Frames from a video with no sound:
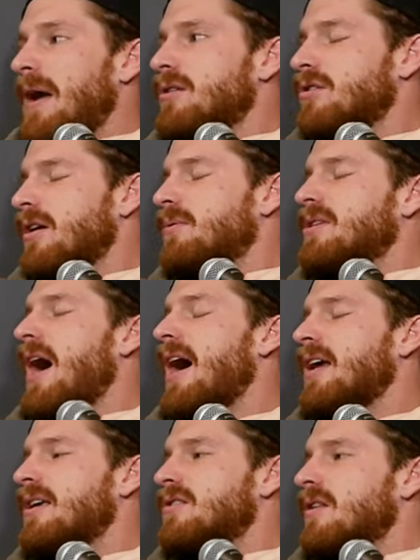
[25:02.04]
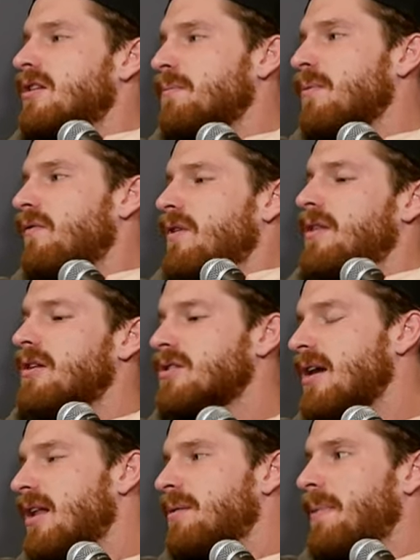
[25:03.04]
bench. It was hockey. So they took me over to their
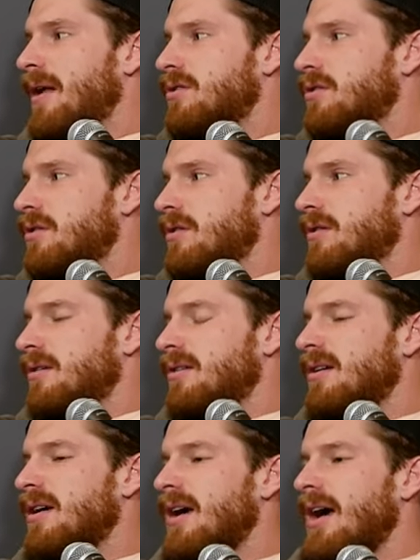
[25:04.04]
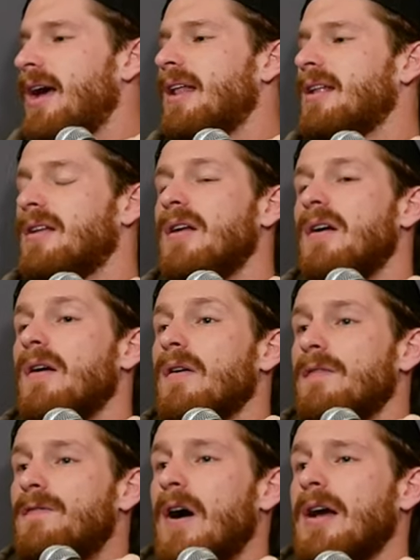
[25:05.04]
side of the bench and
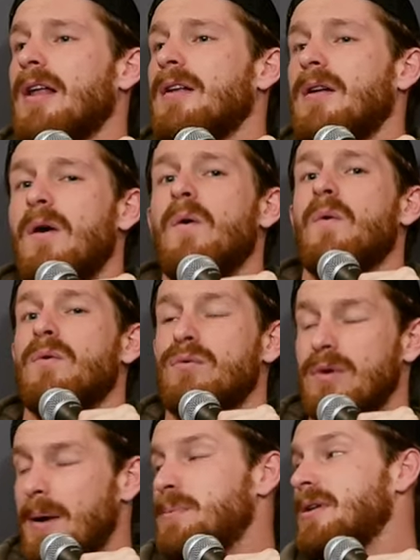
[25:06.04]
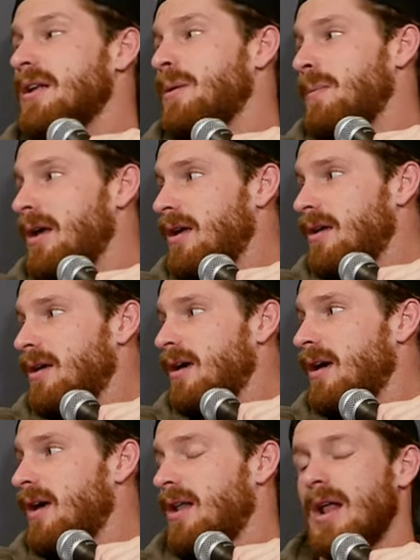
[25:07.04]
fucking ripped into me.
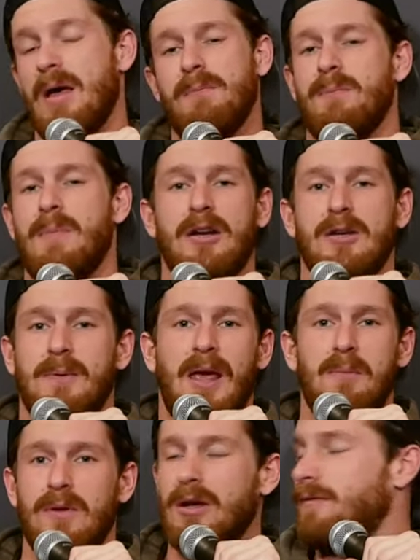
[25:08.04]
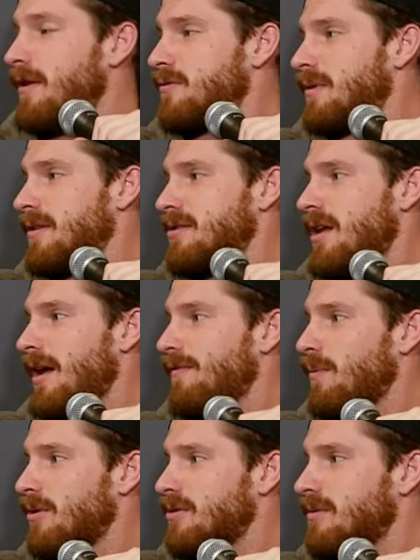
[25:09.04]
And I actually became really good friends with his son
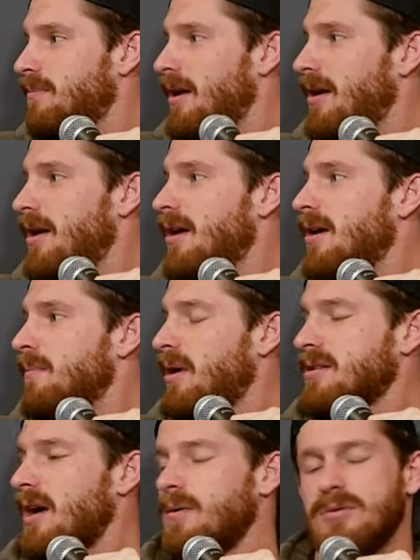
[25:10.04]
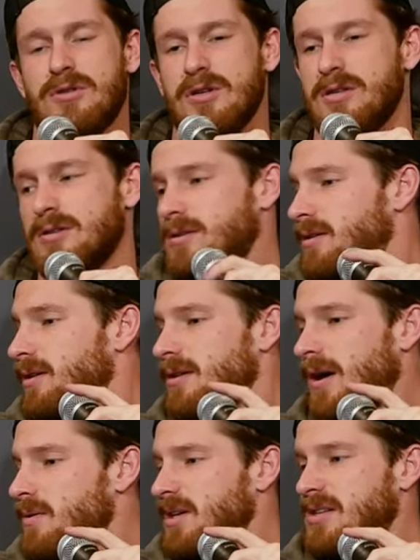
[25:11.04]
afterwards. But wow. Because I was
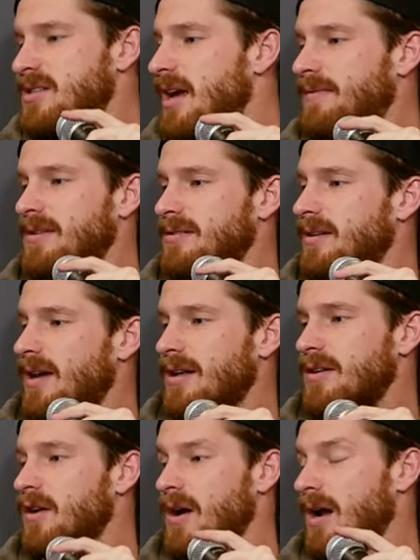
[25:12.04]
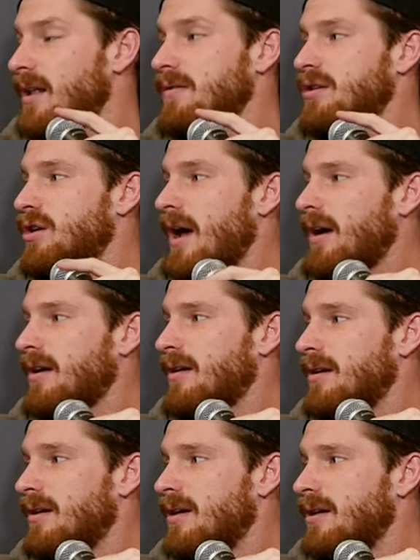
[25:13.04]
like 7 and you're not allowed to check.
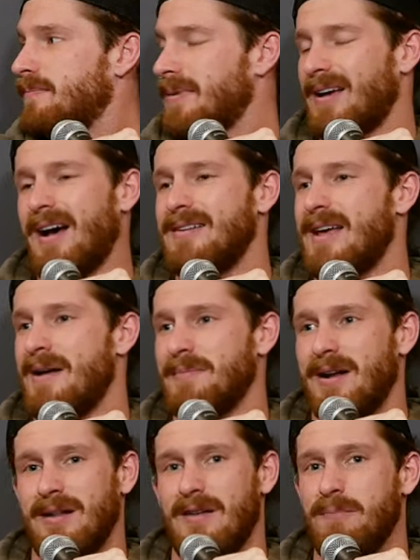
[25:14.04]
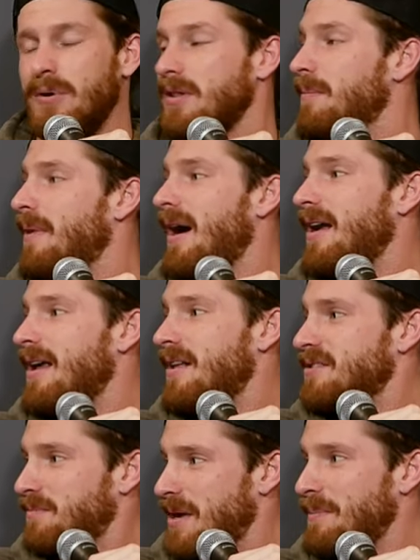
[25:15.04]
But goddamn, did I love putting the body
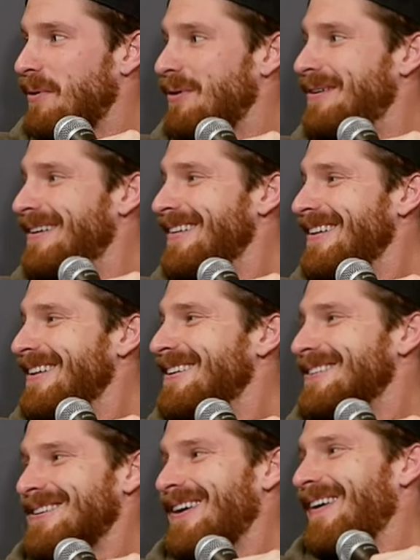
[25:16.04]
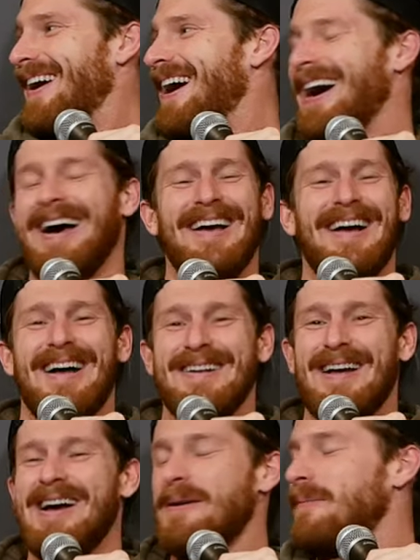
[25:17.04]
on some people. So I
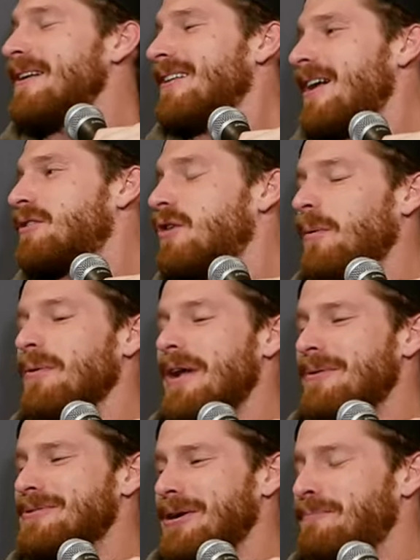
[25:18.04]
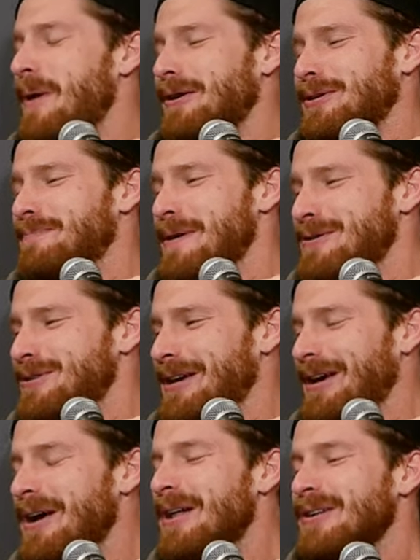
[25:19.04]
got in a lot of trouble, and I was like back to the bench,
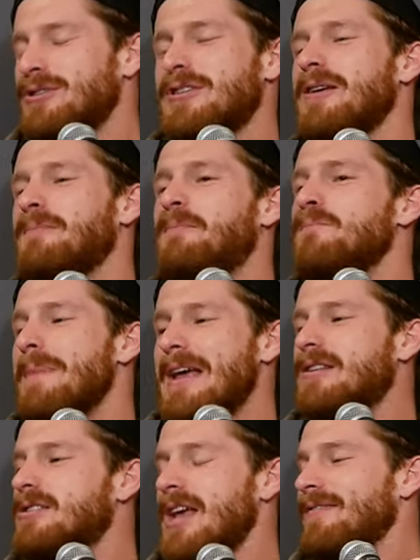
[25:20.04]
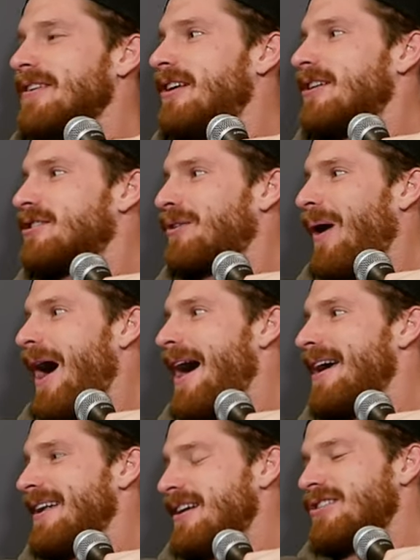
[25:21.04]
like just like made 7 kids cry,
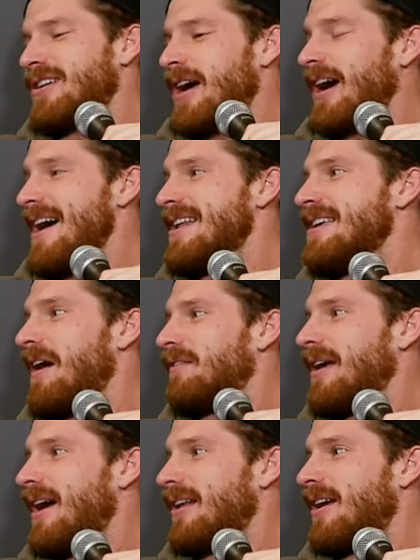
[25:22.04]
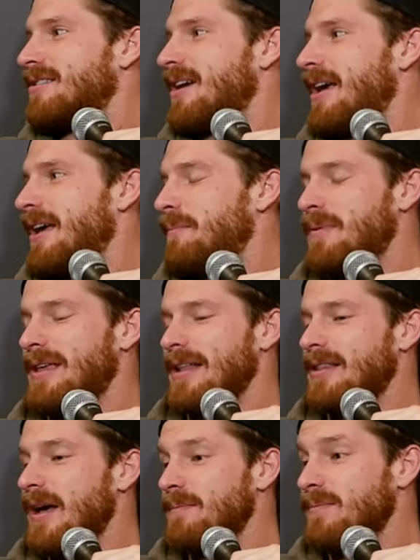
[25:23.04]
and I just got kind of yelled at because I
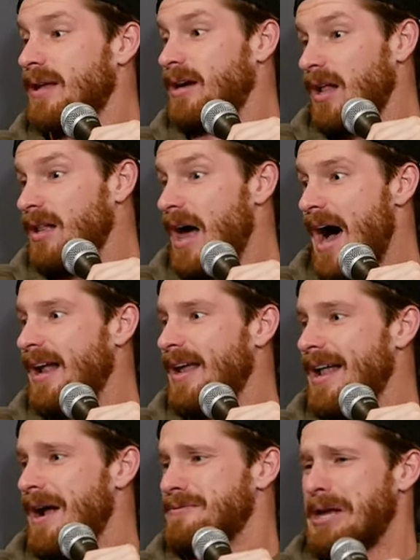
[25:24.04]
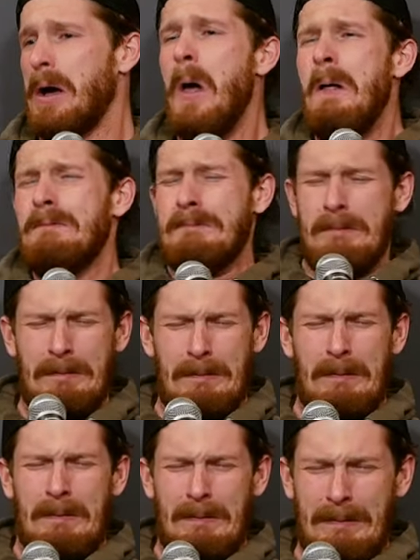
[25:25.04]
hit them like a lot, and I was like
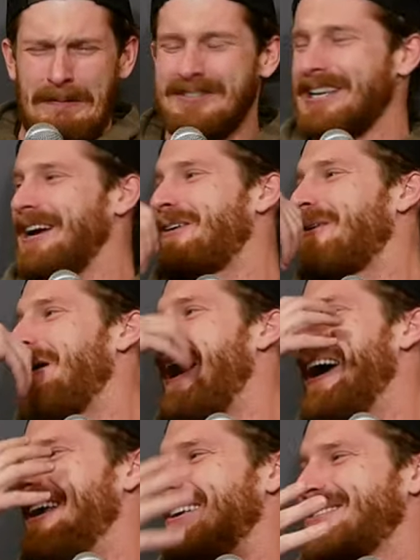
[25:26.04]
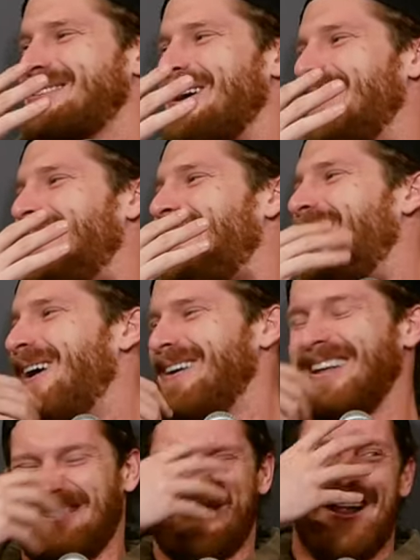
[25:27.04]
just like crying so
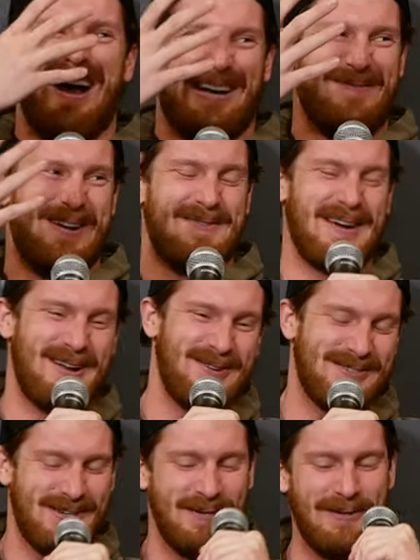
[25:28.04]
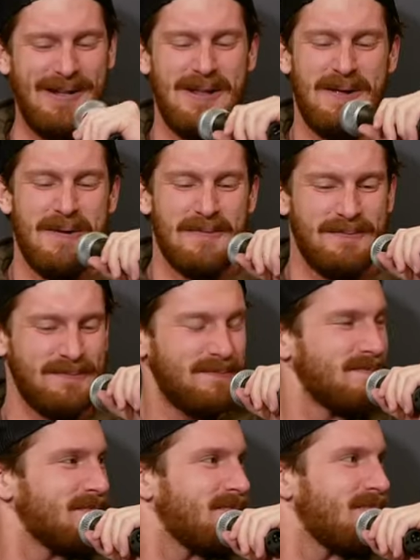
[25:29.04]
hard, like snot coming out of my nose. You don't know what
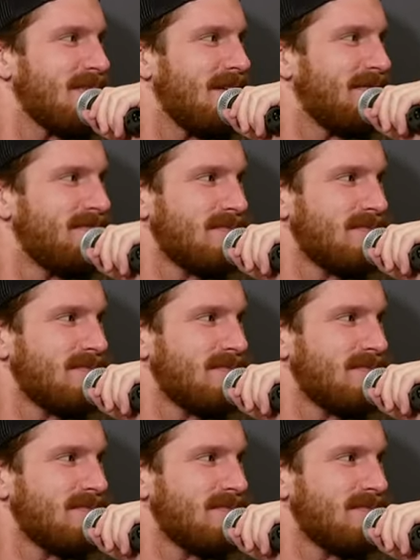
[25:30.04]
to do when you're that